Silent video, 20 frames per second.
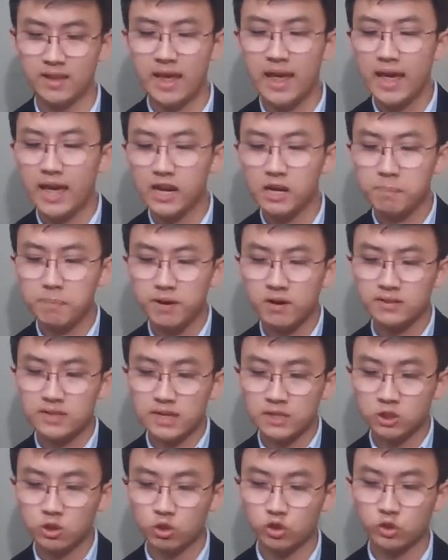it appears that
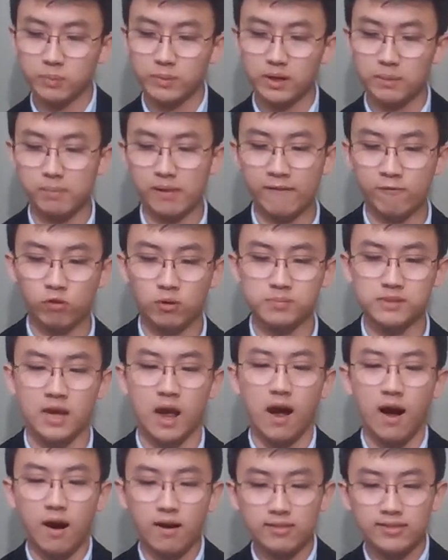social media platforms
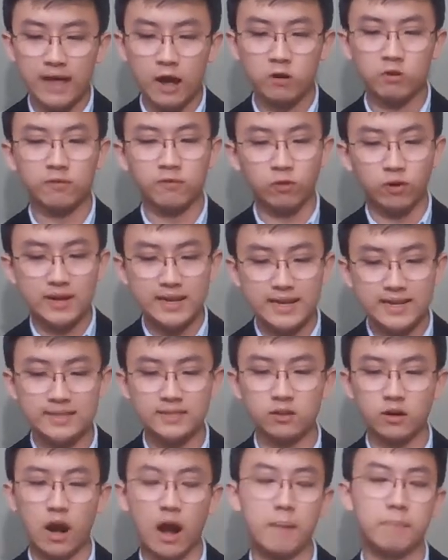allowed for
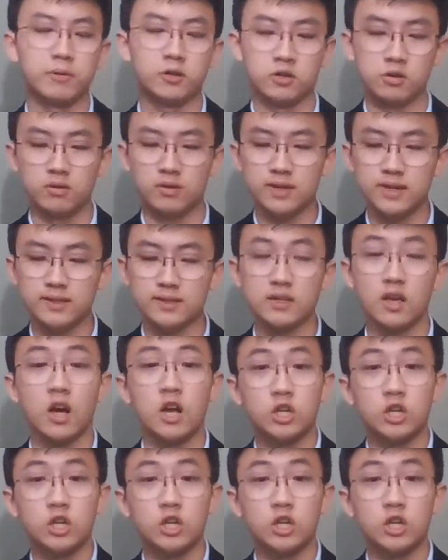easier opportunities